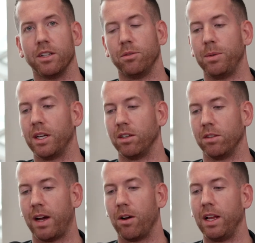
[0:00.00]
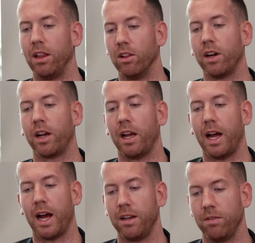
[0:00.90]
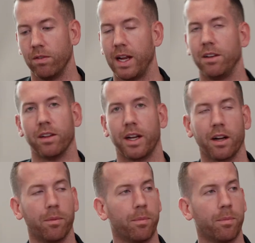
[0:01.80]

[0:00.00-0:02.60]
just because of how they look at rental income.